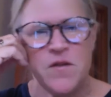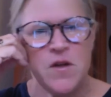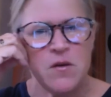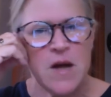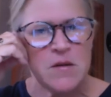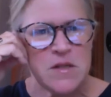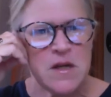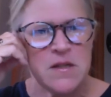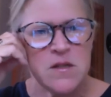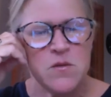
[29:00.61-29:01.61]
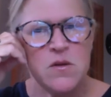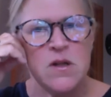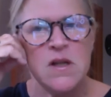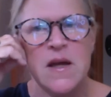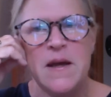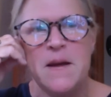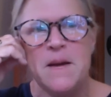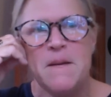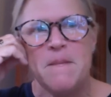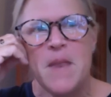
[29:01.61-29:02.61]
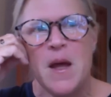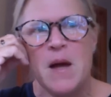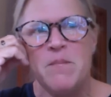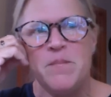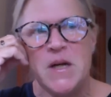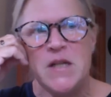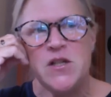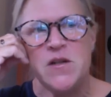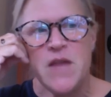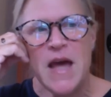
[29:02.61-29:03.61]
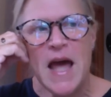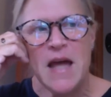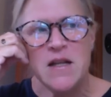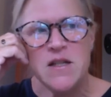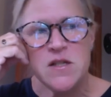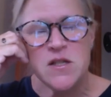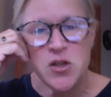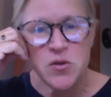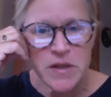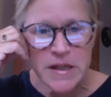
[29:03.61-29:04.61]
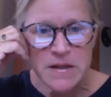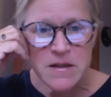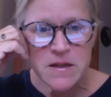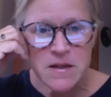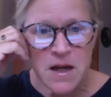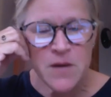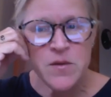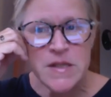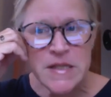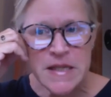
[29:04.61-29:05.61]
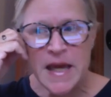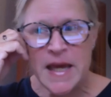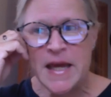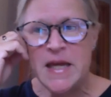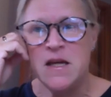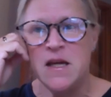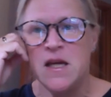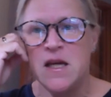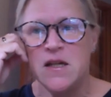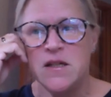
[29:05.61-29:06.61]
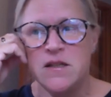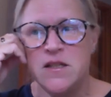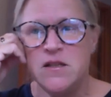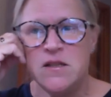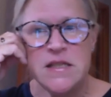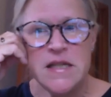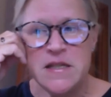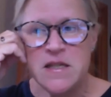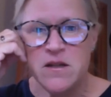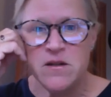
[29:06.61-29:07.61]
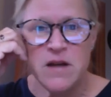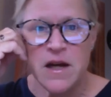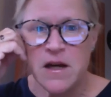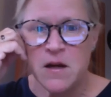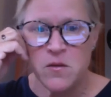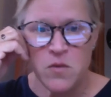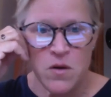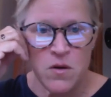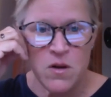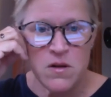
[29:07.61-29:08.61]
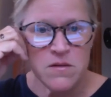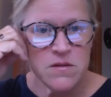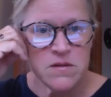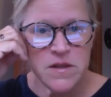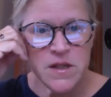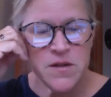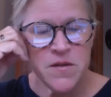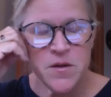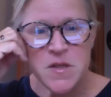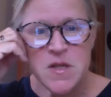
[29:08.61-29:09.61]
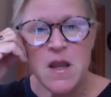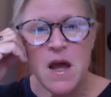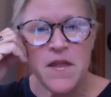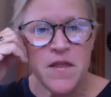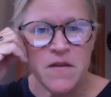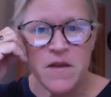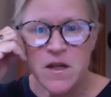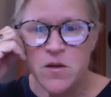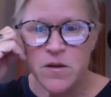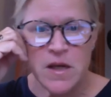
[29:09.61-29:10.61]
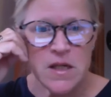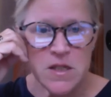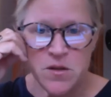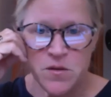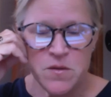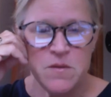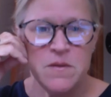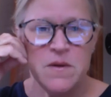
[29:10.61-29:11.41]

you know outside school uh, but to that student i would say stacey you're like on a roll there, there's nothing that you can't do